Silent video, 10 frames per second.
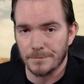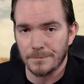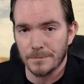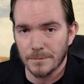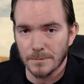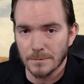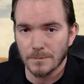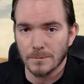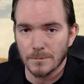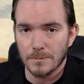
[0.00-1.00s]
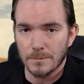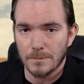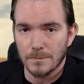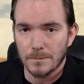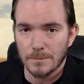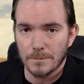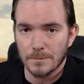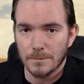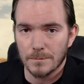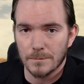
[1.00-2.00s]

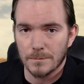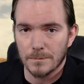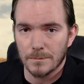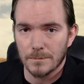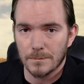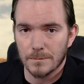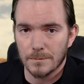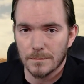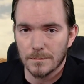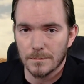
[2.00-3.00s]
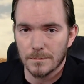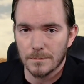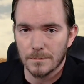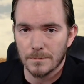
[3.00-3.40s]
(no one is talking)